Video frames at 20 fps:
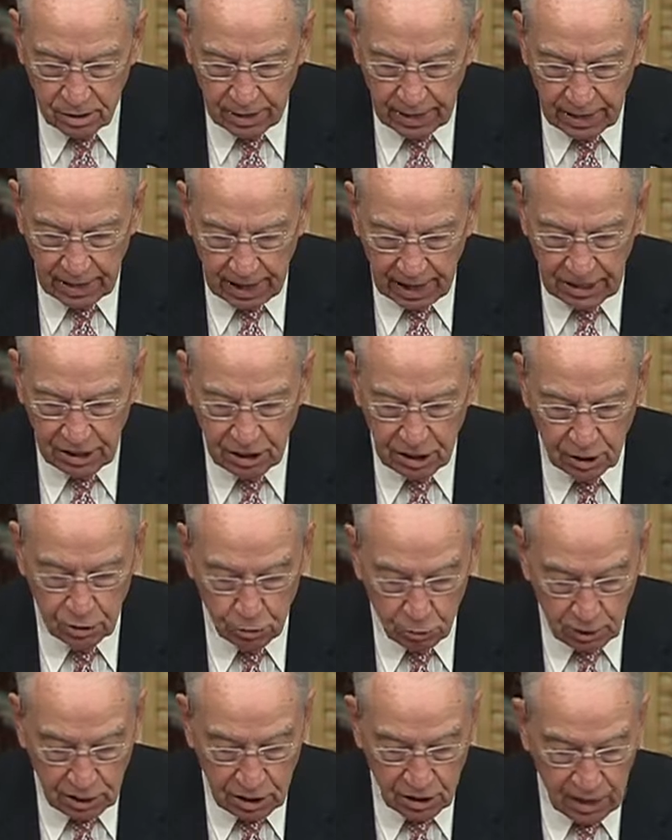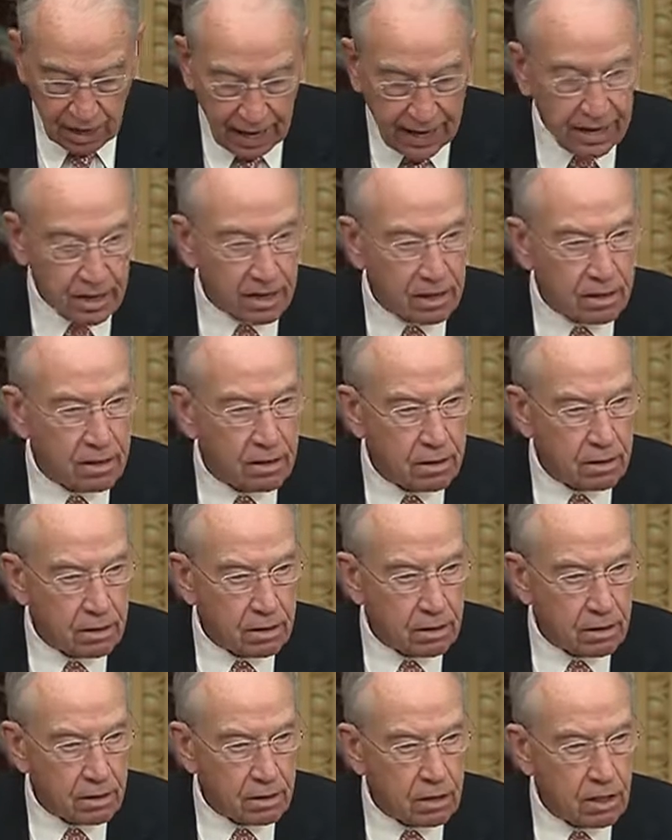that I just recited
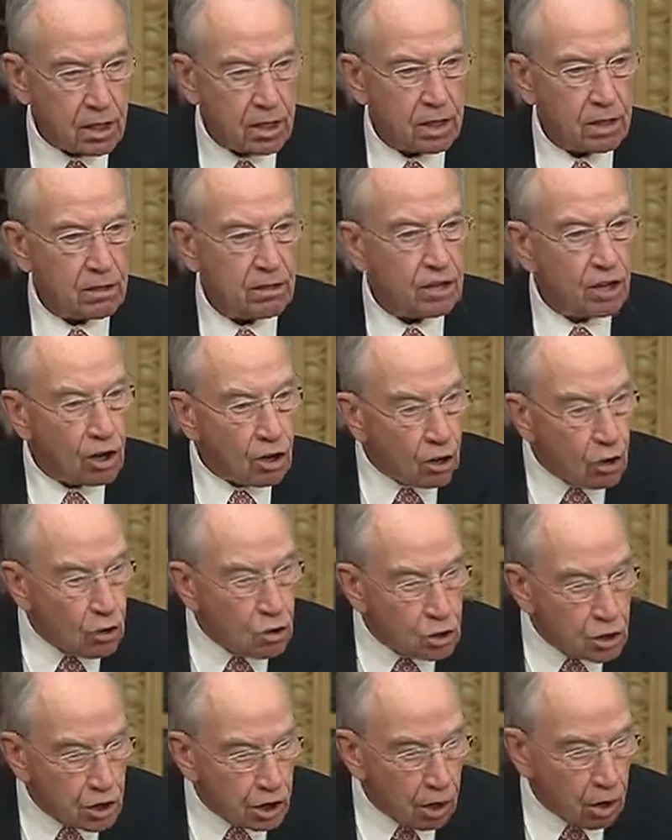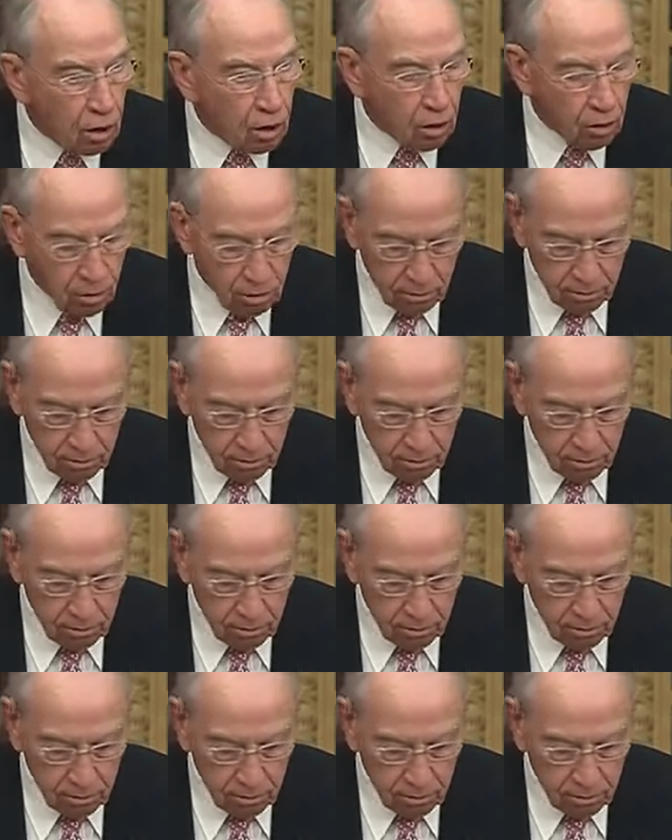delusional.